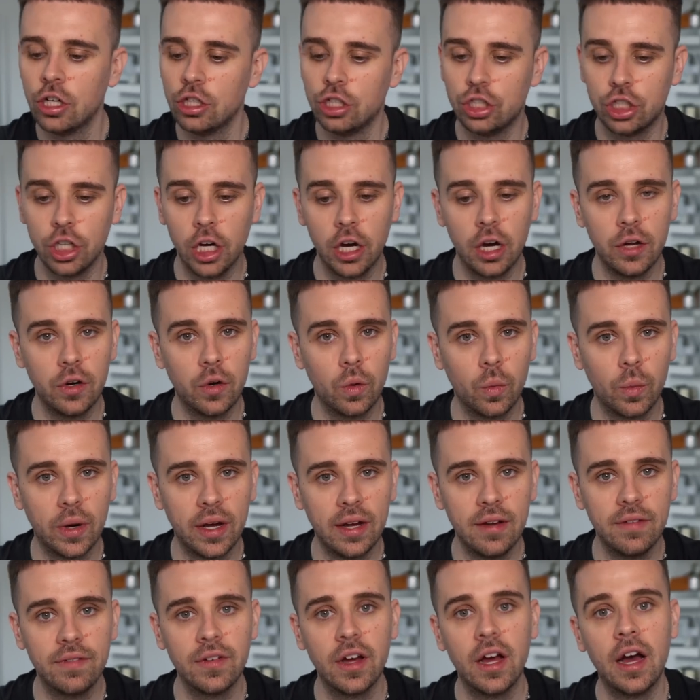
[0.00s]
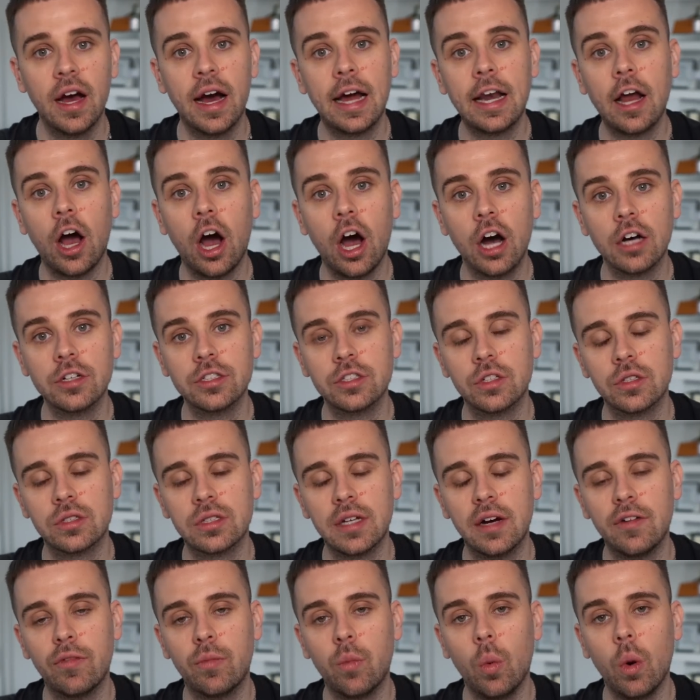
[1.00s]
journal with, and ask
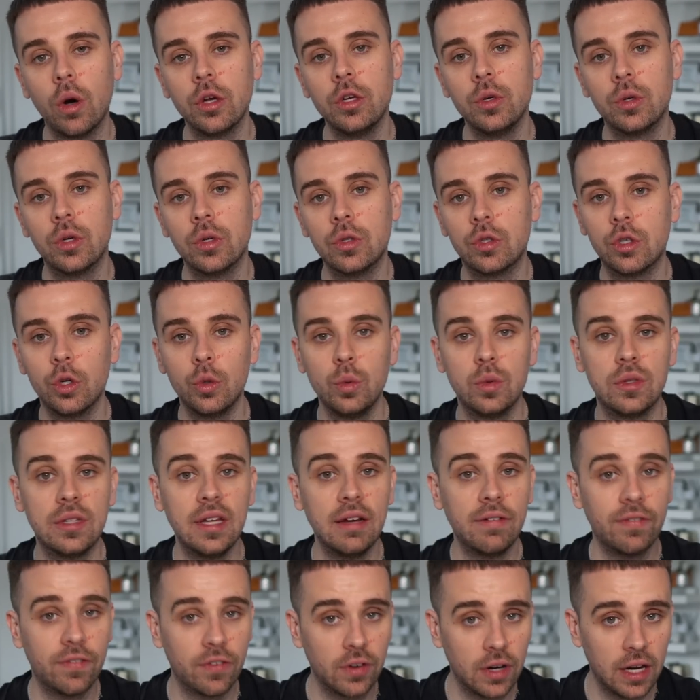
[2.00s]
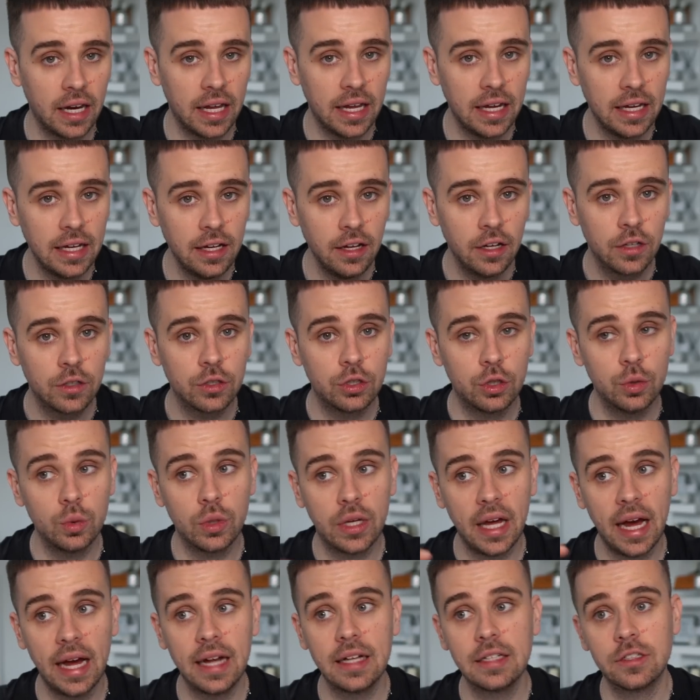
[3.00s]
yourself what you could do differently to
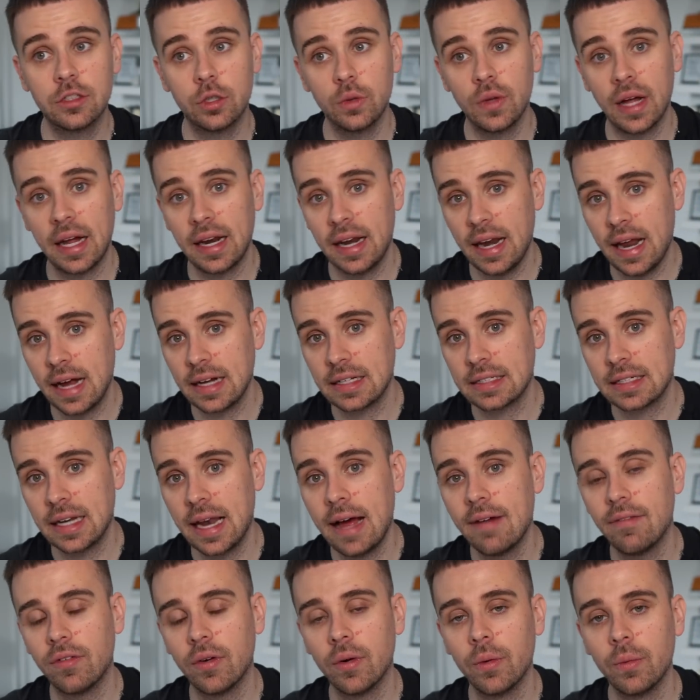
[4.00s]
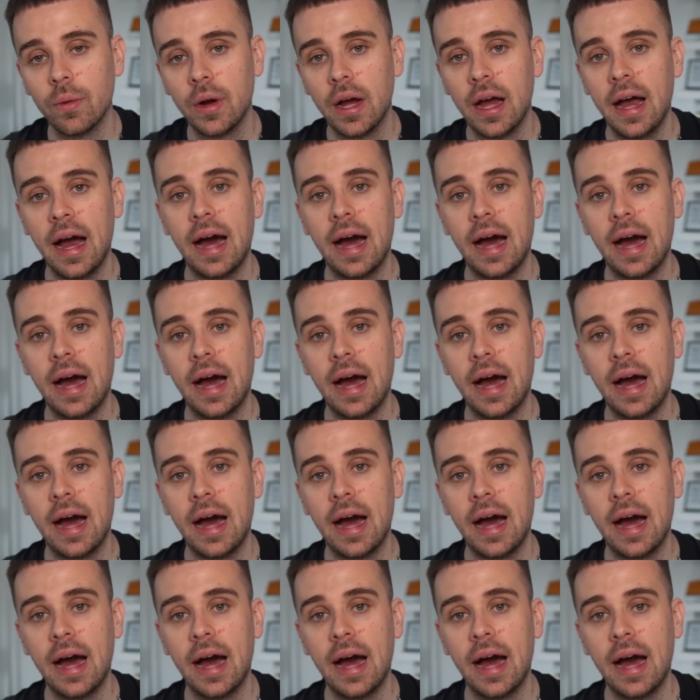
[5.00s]
get to that next level.